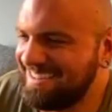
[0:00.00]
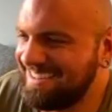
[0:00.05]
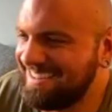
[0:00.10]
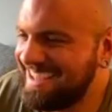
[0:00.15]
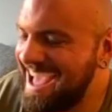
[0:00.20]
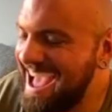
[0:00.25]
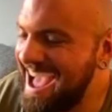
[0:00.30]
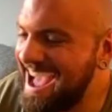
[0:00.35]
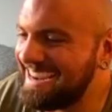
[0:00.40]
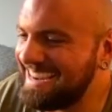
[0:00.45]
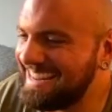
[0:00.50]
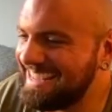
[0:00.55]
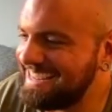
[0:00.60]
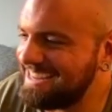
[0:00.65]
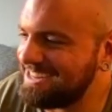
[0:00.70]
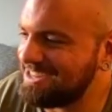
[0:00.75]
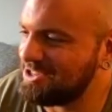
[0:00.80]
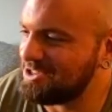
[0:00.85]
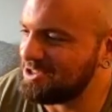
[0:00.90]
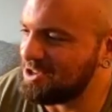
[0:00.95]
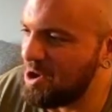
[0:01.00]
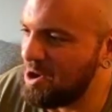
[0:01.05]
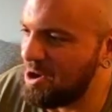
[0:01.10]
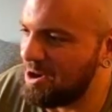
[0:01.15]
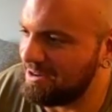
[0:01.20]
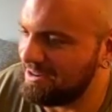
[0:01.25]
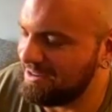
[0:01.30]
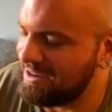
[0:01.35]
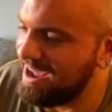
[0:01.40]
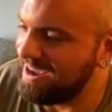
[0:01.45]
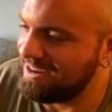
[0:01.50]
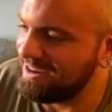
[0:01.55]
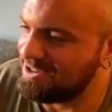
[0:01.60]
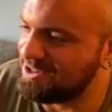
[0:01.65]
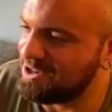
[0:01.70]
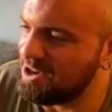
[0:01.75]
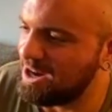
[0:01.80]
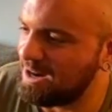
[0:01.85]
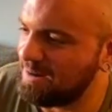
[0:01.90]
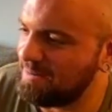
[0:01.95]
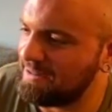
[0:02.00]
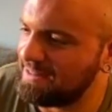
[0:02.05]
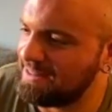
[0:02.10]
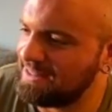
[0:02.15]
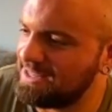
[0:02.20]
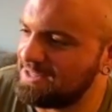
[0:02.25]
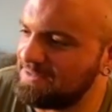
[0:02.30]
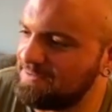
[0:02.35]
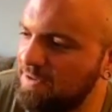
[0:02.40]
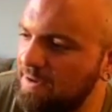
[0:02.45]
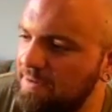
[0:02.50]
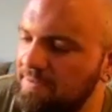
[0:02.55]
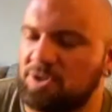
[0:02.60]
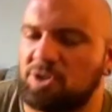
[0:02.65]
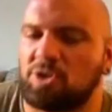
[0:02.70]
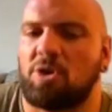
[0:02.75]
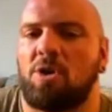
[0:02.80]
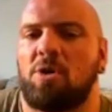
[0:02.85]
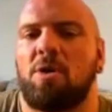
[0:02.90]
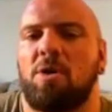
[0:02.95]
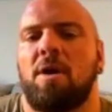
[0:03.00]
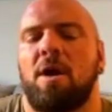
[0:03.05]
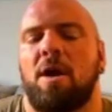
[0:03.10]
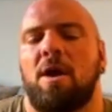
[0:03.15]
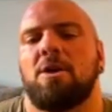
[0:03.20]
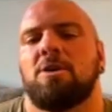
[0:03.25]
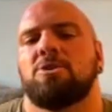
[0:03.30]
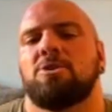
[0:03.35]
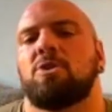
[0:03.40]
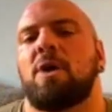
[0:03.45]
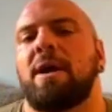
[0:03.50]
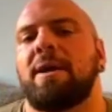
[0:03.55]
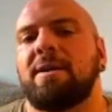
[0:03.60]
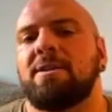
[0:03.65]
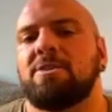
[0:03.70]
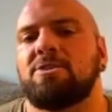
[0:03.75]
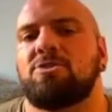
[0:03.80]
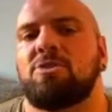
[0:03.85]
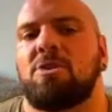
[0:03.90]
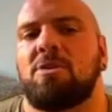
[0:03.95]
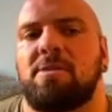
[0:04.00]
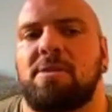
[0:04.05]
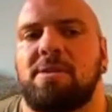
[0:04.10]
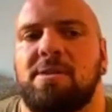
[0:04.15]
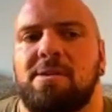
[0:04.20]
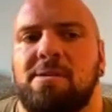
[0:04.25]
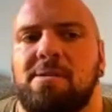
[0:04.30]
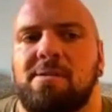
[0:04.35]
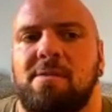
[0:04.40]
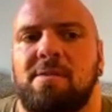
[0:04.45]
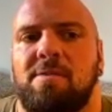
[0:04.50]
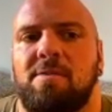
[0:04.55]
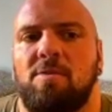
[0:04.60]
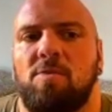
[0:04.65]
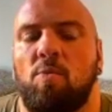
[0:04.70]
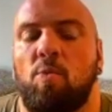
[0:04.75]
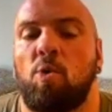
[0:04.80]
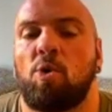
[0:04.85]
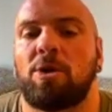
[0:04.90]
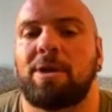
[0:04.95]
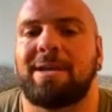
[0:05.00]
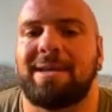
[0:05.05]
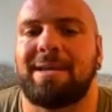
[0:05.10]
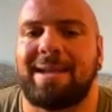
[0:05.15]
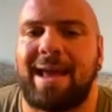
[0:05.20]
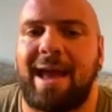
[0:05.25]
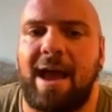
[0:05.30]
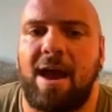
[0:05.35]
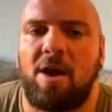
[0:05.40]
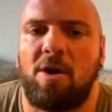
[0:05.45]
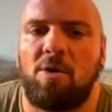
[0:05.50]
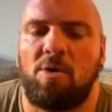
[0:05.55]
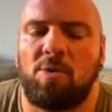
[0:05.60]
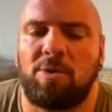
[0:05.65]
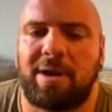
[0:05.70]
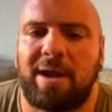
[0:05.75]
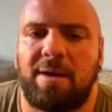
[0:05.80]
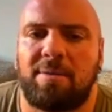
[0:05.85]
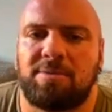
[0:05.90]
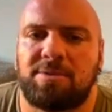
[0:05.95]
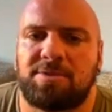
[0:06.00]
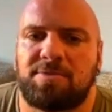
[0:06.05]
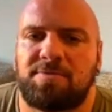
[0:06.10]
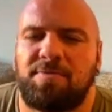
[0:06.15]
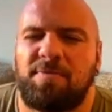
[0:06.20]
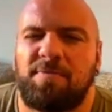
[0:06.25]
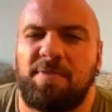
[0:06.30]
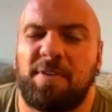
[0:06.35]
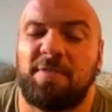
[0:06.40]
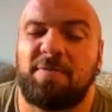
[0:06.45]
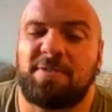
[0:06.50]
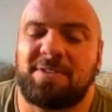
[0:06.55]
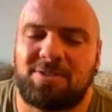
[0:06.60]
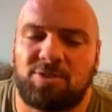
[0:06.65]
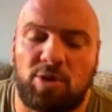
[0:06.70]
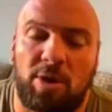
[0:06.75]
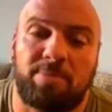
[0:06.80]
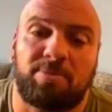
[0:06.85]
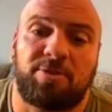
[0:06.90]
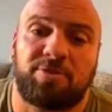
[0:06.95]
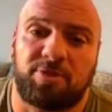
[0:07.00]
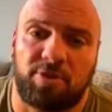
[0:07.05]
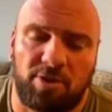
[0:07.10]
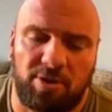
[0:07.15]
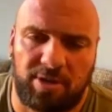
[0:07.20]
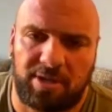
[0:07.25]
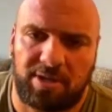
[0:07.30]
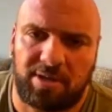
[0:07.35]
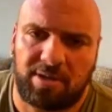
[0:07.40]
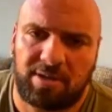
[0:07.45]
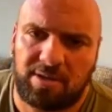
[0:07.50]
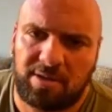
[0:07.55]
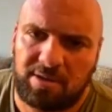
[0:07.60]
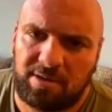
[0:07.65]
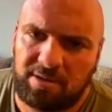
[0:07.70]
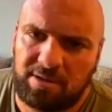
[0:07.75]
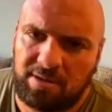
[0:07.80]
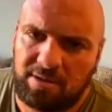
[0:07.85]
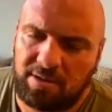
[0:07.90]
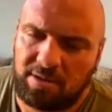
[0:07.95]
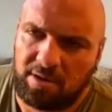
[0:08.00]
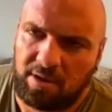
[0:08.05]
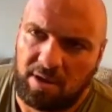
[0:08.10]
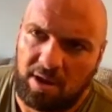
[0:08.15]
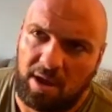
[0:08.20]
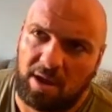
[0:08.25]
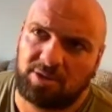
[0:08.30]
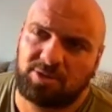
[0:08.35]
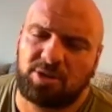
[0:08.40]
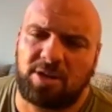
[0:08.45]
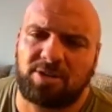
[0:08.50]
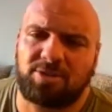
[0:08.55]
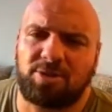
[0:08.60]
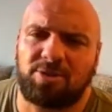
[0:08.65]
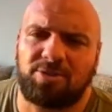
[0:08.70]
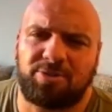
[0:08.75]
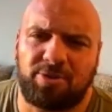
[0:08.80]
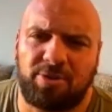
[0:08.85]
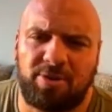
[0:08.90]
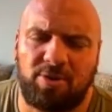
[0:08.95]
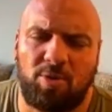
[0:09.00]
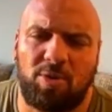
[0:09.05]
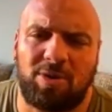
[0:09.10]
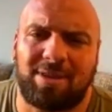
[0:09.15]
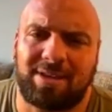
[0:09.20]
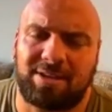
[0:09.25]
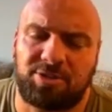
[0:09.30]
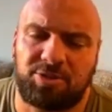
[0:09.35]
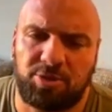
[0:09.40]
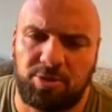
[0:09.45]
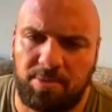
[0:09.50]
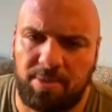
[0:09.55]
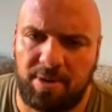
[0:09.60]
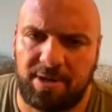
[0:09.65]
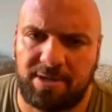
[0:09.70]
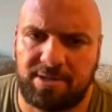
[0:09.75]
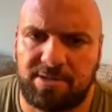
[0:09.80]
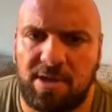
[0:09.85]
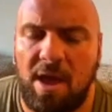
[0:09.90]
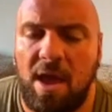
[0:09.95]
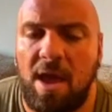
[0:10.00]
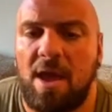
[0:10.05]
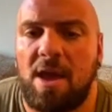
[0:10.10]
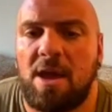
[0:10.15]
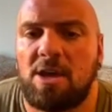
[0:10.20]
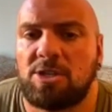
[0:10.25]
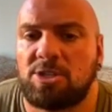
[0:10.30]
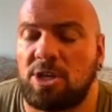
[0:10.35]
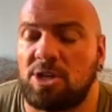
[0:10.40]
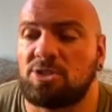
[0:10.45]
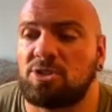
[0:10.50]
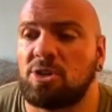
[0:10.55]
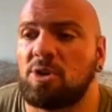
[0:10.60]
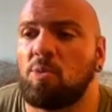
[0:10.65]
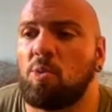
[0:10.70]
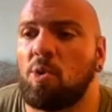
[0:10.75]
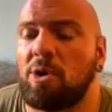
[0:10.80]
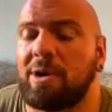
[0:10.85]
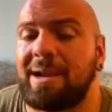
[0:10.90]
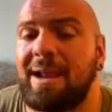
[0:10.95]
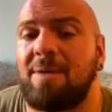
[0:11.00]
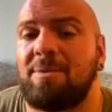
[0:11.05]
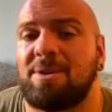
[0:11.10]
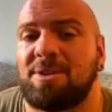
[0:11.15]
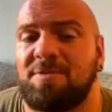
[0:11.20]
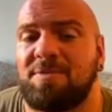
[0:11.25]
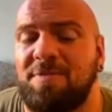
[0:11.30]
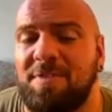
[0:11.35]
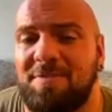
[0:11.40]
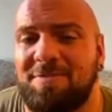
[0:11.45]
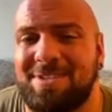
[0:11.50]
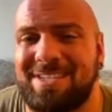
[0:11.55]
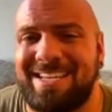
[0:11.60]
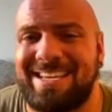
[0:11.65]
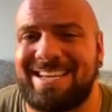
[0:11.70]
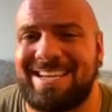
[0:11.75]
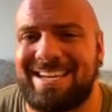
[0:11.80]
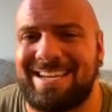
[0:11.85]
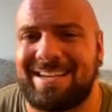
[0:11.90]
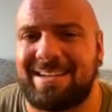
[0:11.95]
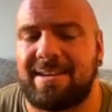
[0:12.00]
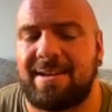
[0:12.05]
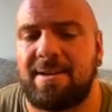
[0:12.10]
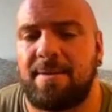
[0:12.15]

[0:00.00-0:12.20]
how did I get started? I could talk about this forever. So I got started working out when I was 50. So I'm 30. I turned 31 in like 2 months. So I started working out when I was 15.